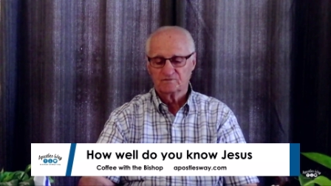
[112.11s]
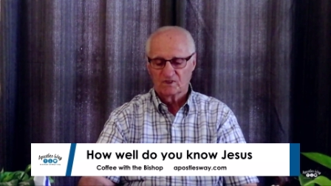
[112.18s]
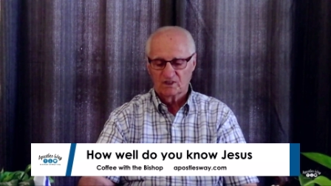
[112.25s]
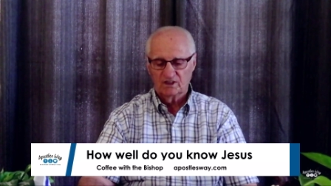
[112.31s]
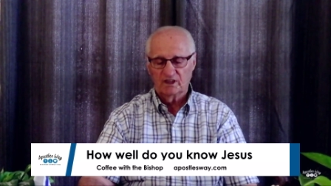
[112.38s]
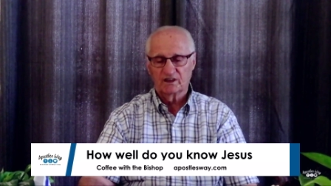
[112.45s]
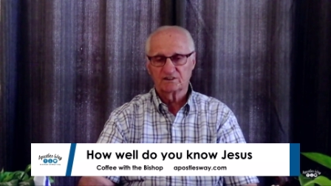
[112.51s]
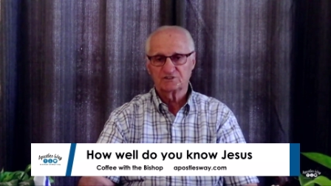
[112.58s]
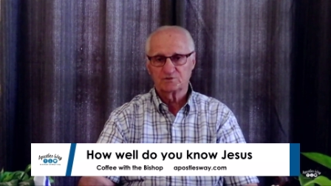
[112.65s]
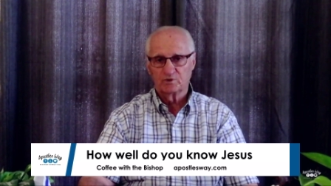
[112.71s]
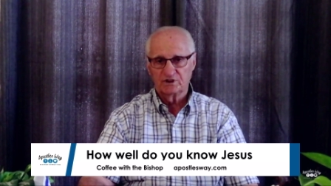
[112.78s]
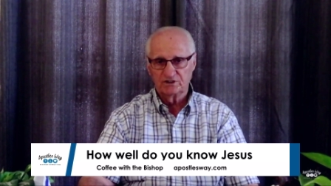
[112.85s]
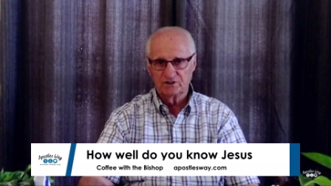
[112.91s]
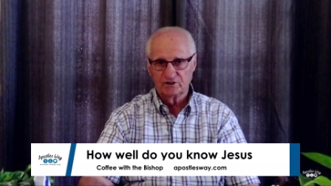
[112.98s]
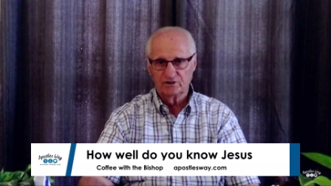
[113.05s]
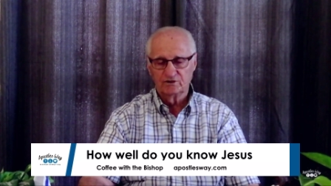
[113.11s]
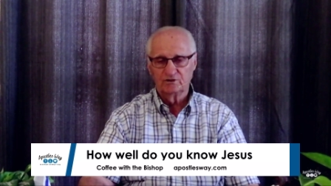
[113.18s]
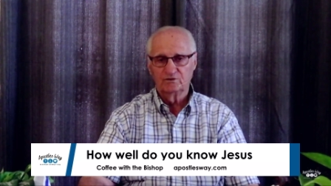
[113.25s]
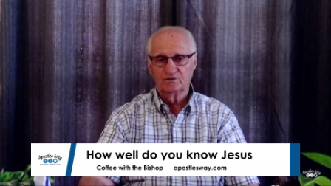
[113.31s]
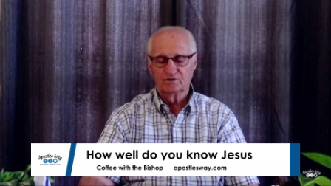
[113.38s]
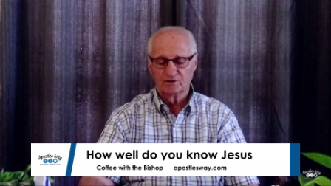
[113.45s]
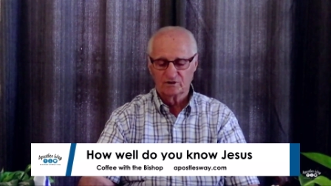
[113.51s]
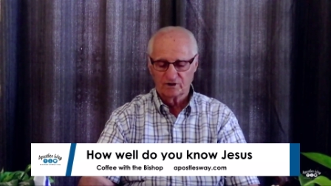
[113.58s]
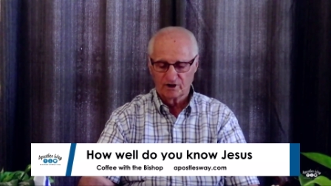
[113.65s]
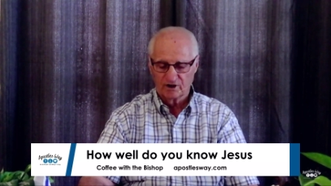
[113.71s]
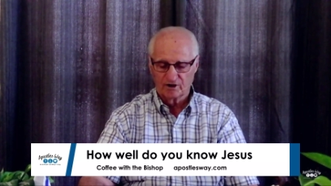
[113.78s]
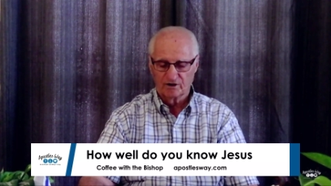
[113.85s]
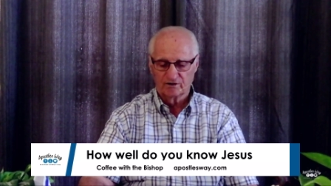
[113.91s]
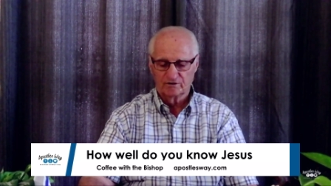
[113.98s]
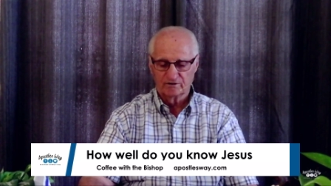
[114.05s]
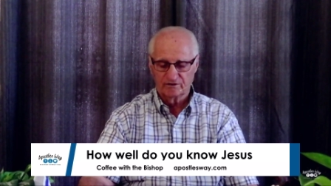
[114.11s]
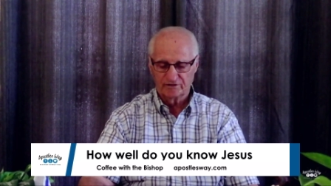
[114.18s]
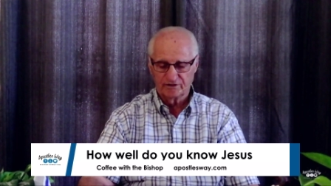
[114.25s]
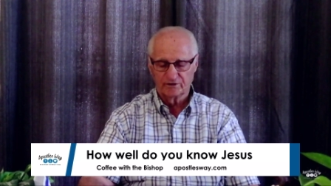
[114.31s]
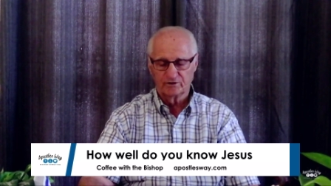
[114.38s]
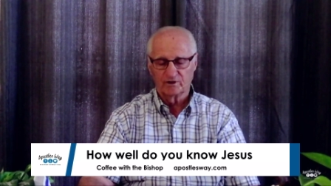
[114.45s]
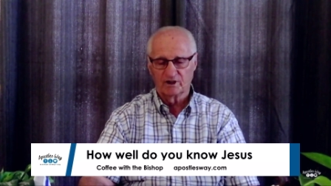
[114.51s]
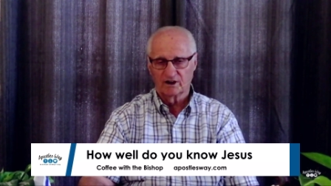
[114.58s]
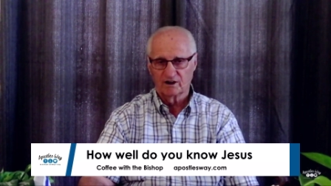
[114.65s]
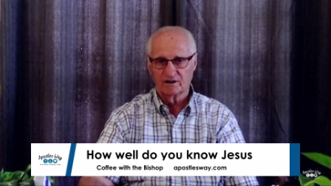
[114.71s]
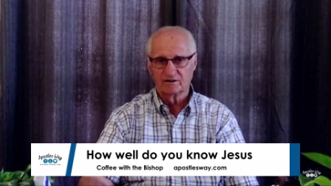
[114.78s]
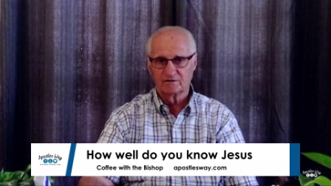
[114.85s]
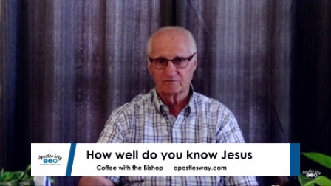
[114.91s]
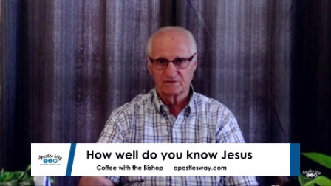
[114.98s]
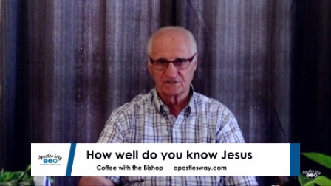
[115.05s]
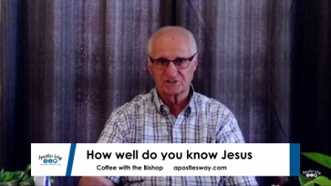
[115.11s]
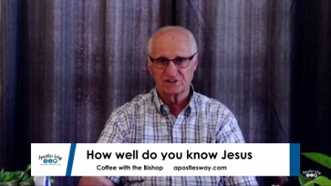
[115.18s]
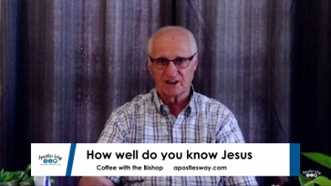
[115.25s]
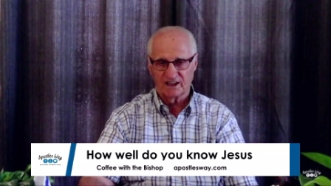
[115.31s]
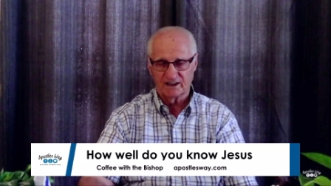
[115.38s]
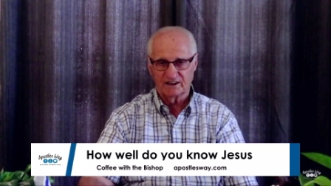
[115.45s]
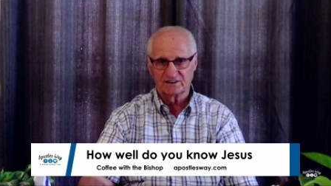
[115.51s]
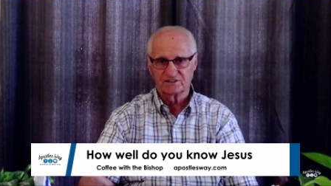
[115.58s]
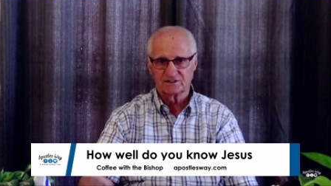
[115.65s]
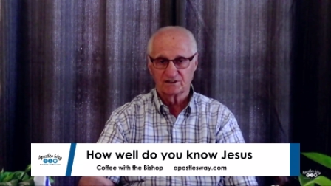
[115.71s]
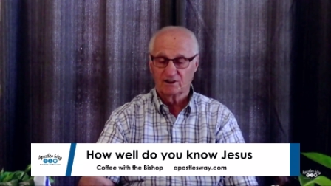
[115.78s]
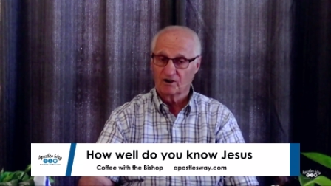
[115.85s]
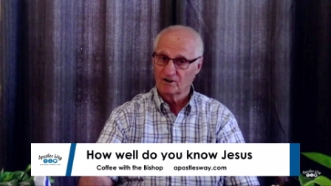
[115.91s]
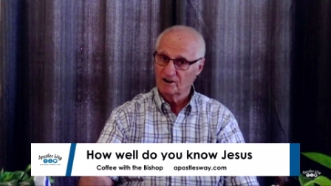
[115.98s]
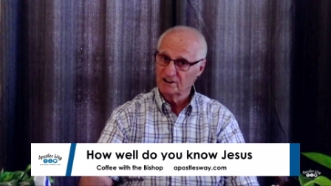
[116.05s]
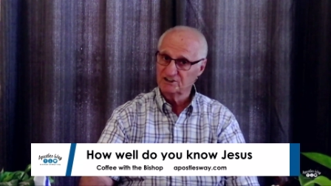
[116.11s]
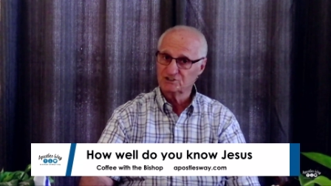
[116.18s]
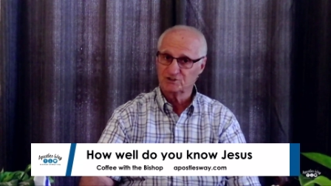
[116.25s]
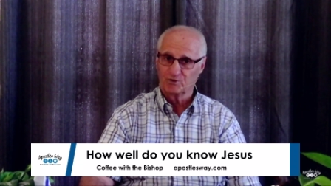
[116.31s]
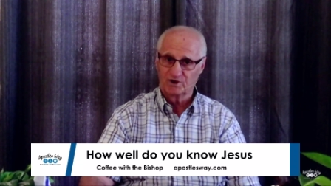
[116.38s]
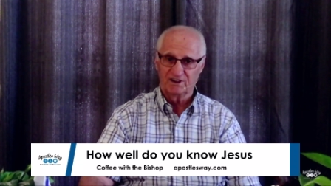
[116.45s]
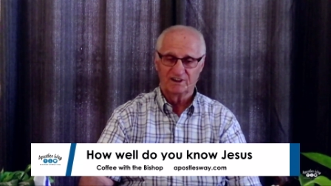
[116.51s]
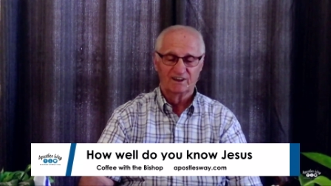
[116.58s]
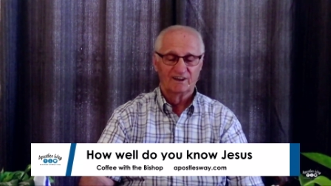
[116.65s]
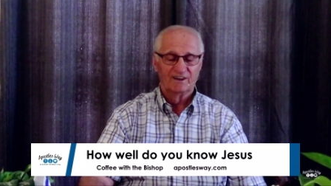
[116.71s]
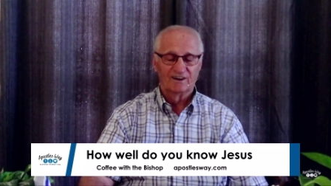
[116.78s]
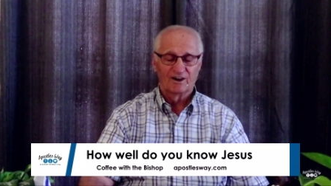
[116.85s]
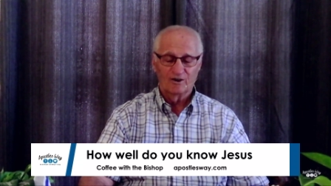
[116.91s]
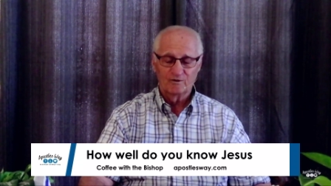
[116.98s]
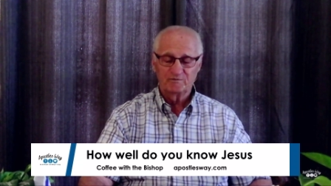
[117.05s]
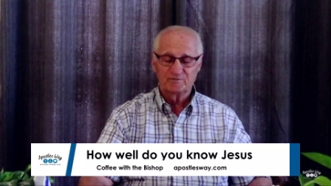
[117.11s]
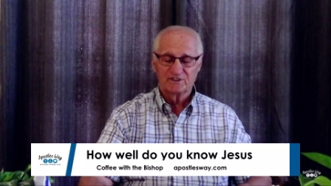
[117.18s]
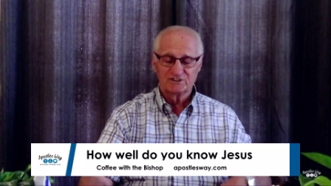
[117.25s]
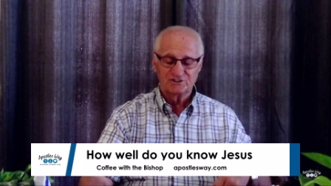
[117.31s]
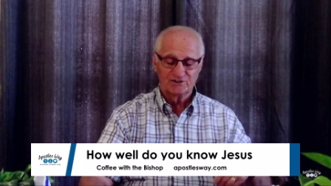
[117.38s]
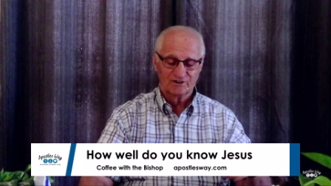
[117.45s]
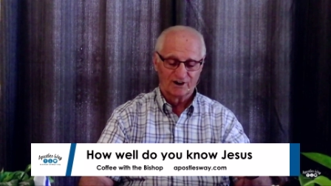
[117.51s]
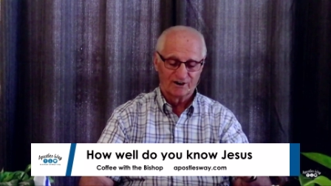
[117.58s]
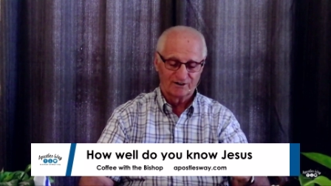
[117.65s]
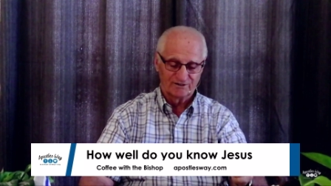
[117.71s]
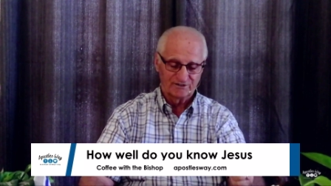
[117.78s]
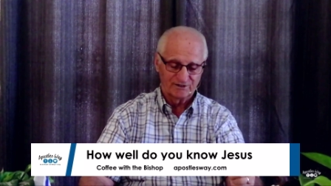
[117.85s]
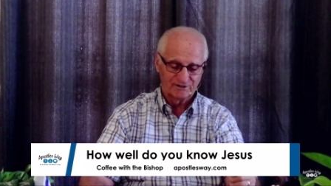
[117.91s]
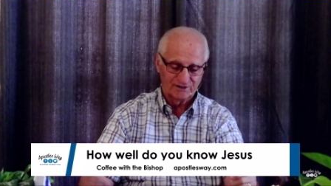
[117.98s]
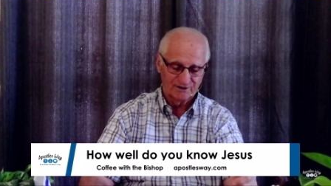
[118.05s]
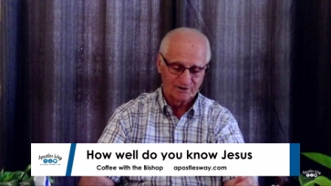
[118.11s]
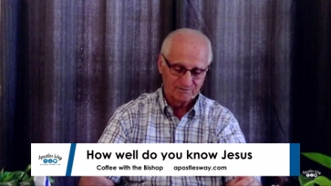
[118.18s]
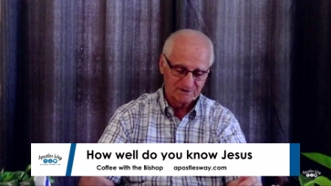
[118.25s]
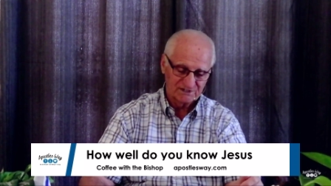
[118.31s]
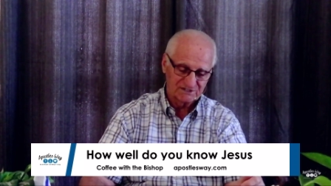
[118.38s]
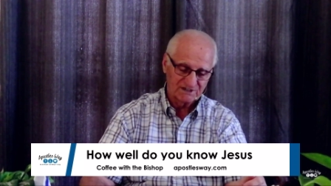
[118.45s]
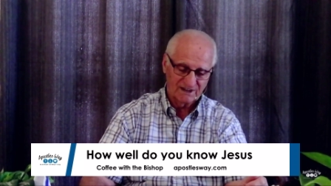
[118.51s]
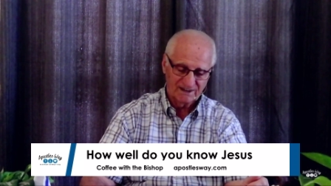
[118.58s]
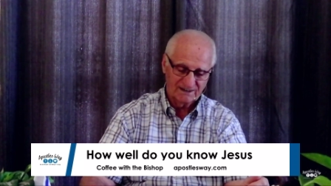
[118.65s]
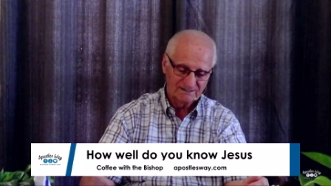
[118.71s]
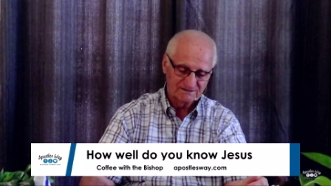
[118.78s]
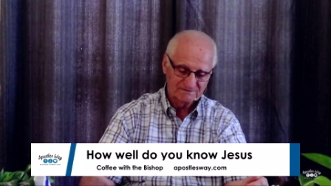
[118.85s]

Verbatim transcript: Yes, we do learn through our mistakes, or at least we hope that you learn through your mistake.